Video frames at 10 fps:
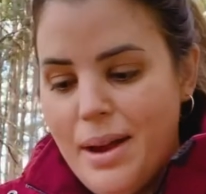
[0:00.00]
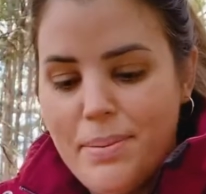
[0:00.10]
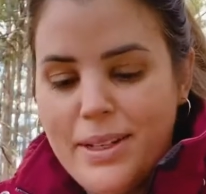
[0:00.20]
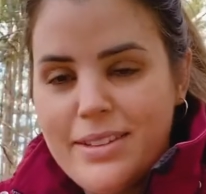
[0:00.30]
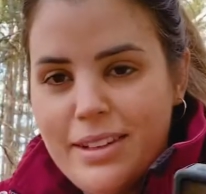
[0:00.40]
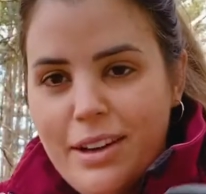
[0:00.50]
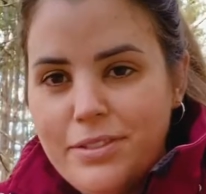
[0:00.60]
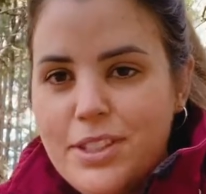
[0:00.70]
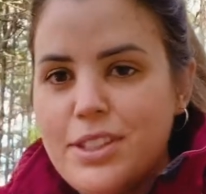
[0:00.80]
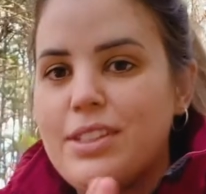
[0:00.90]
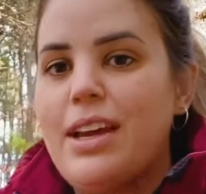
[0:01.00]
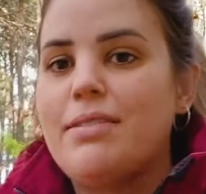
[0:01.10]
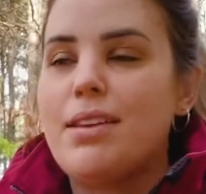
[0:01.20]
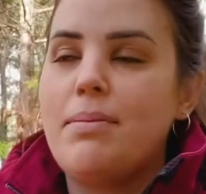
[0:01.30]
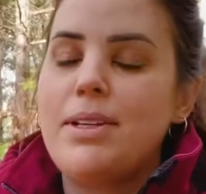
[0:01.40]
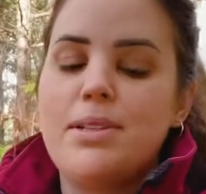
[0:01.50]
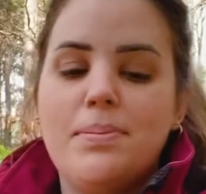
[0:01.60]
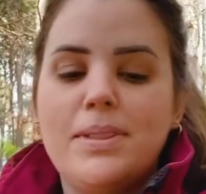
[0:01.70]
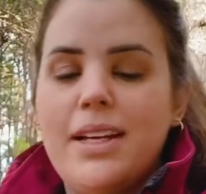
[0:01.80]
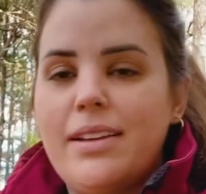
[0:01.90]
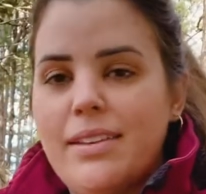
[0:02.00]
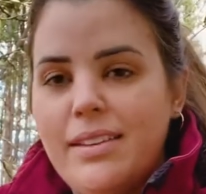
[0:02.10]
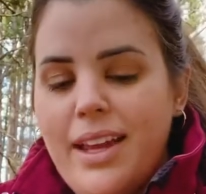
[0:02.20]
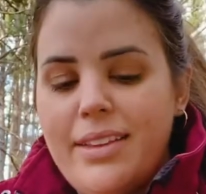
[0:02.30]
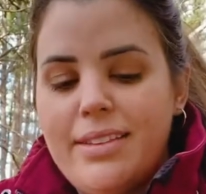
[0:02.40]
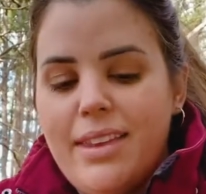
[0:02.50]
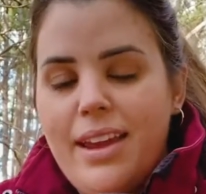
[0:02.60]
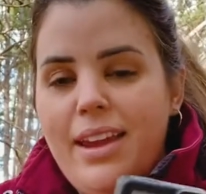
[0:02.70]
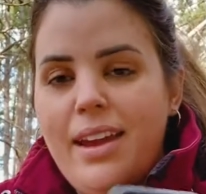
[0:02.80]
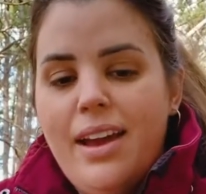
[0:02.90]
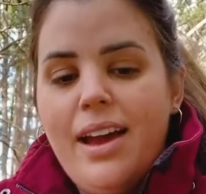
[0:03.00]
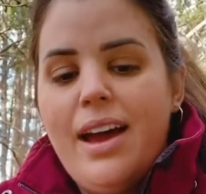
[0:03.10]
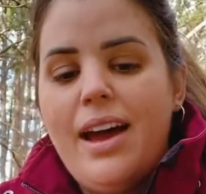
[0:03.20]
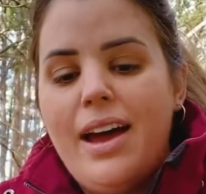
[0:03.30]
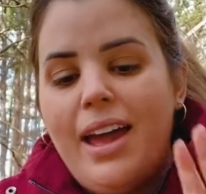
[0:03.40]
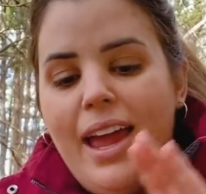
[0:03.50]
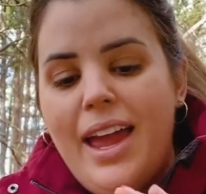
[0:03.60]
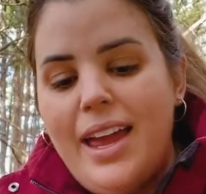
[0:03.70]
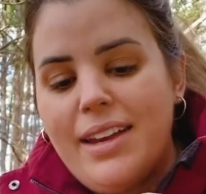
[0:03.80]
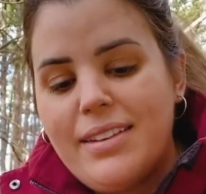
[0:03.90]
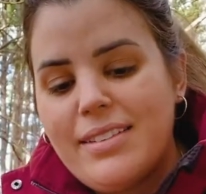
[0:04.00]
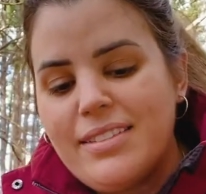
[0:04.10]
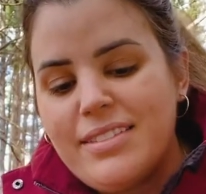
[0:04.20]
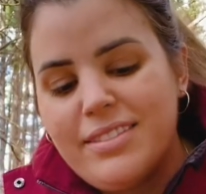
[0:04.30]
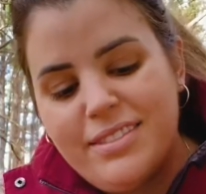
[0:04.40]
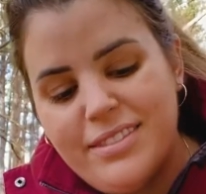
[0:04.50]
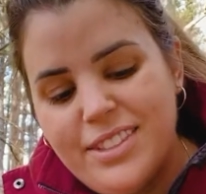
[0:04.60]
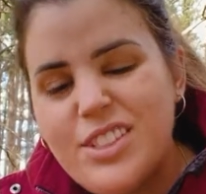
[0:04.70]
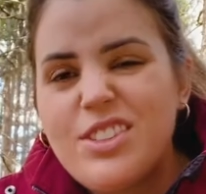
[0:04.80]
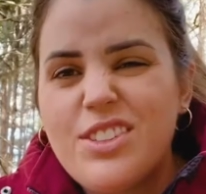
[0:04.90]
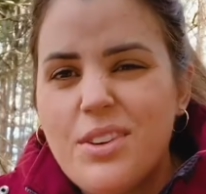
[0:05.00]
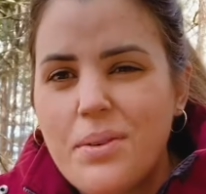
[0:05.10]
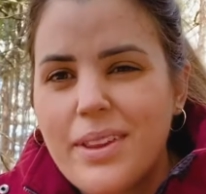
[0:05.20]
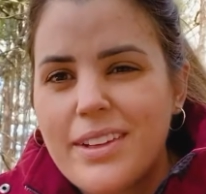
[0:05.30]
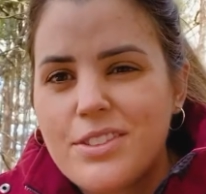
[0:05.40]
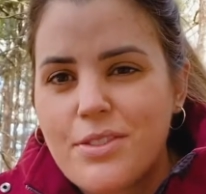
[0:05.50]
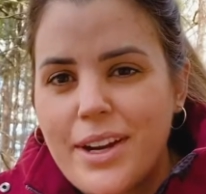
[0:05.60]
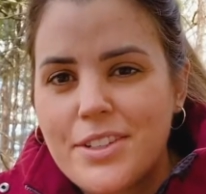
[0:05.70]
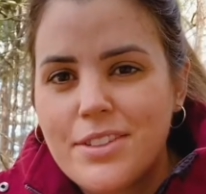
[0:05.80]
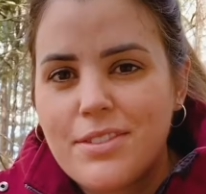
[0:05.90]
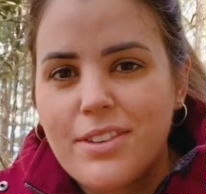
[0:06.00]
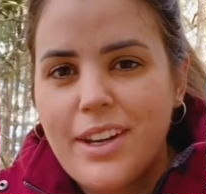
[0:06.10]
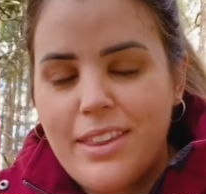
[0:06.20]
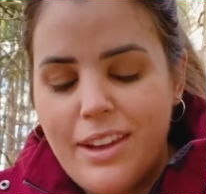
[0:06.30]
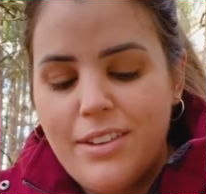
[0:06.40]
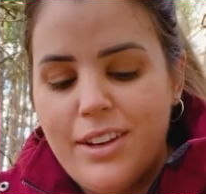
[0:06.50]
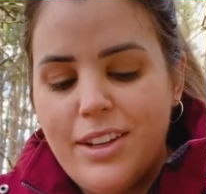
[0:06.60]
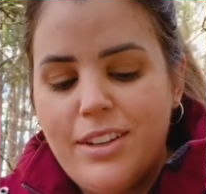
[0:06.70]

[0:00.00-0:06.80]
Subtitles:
but it's enough to just have something to protect the lens there, and just because you don't want scratches or anything on it,